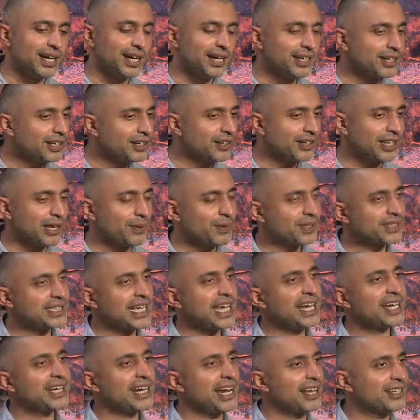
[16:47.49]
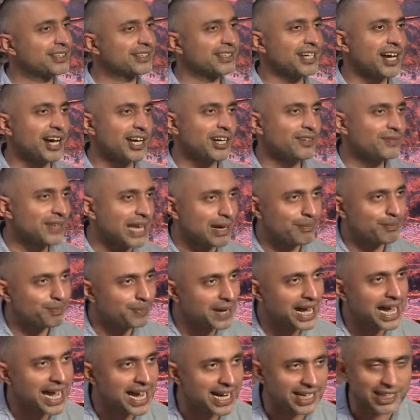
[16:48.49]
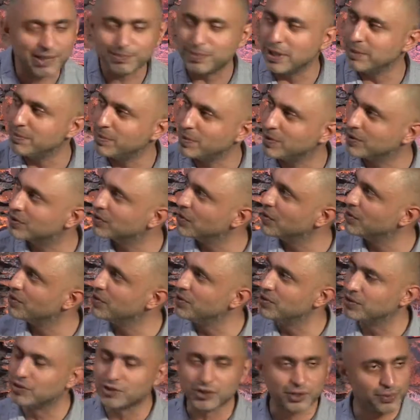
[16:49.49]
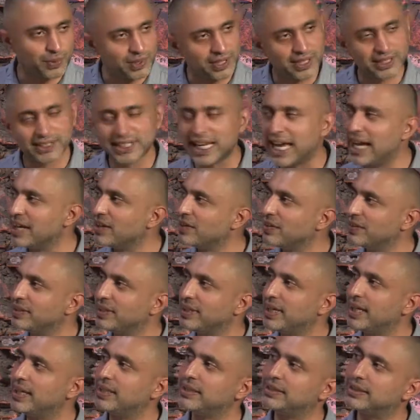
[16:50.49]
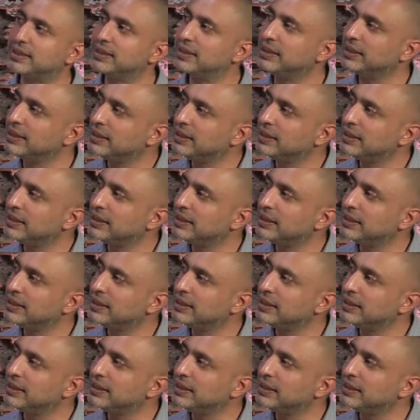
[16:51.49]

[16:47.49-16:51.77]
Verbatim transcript: You know, they were taken outside of that bag that people were so used to with the tag on the end.